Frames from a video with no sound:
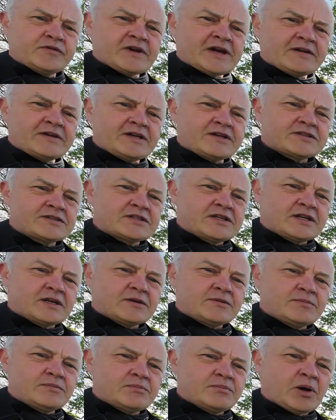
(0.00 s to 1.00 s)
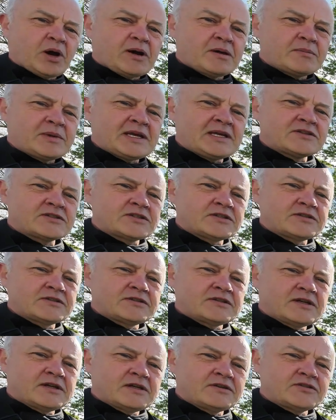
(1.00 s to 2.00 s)
various bike meets
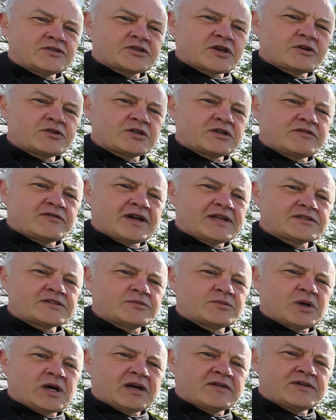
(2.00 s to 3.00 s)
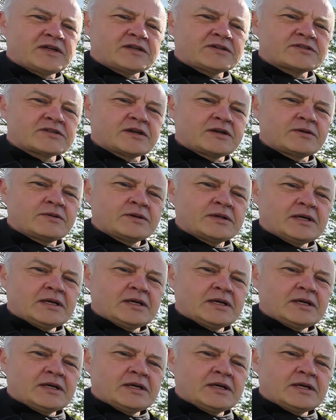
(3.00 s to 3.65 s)
and social events and what have you. So